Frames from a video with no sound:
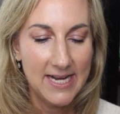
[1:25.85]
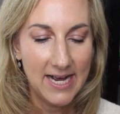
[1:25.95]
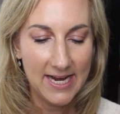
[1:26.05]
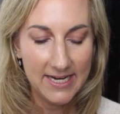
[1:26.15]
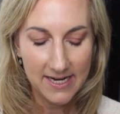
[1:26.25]

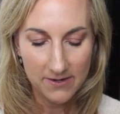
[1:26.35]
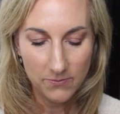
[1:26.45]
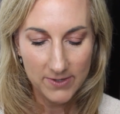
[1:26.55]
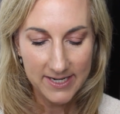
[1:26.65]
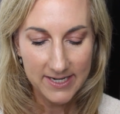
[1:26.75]
I
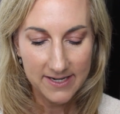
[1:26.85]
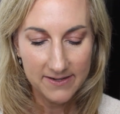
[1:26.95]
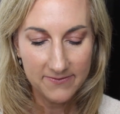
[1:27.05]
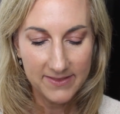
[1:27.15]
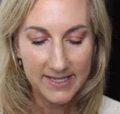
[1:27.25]
got one
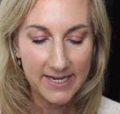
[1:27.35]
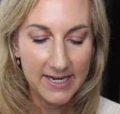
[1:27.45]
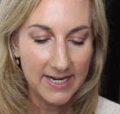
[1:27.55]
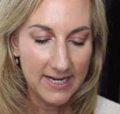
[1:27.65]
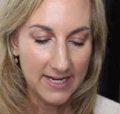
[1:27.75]
of
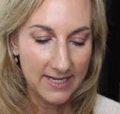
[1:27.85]
the